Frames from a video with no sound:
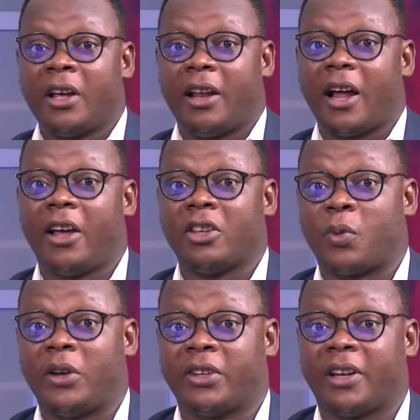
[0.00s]
Lions
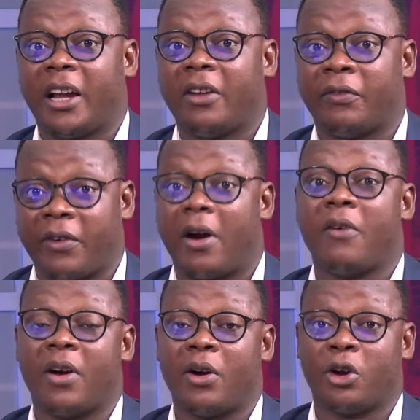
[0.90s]
were denied a very,
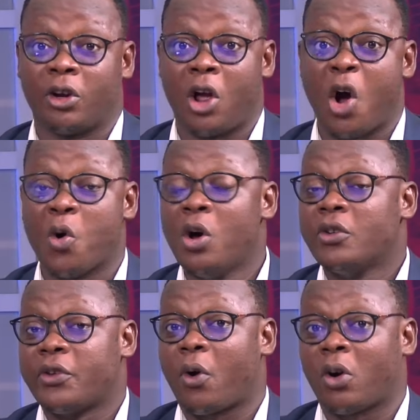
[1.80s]
very good goal,
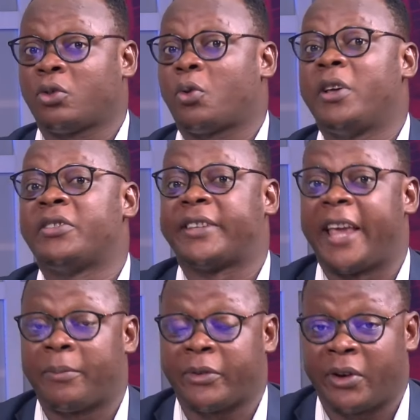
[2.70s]
so Kotoko escaped.